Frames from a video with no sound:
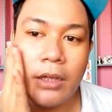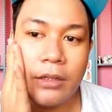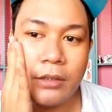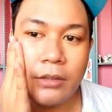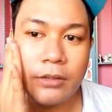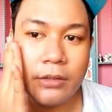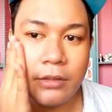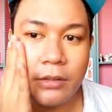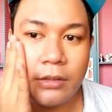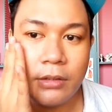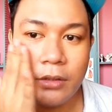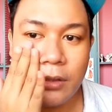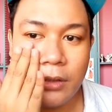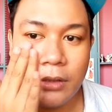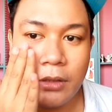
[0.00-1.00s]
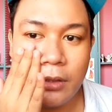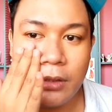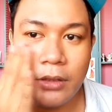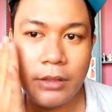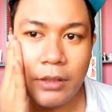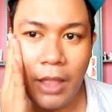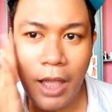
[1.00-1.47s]
Ang
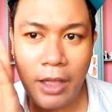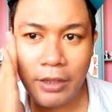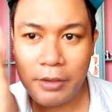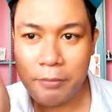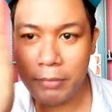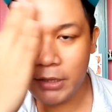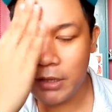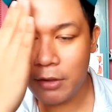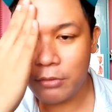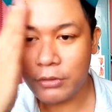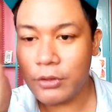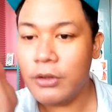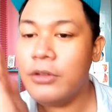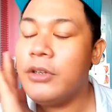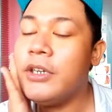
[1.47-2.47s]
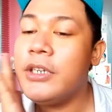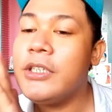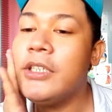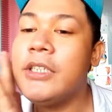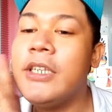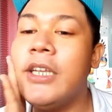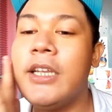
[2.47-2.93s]
tacky ba tawag doon? Or
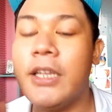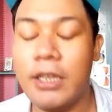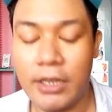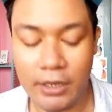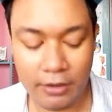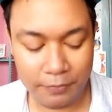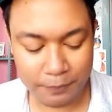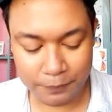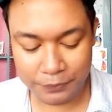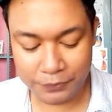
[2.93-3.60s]
sticky?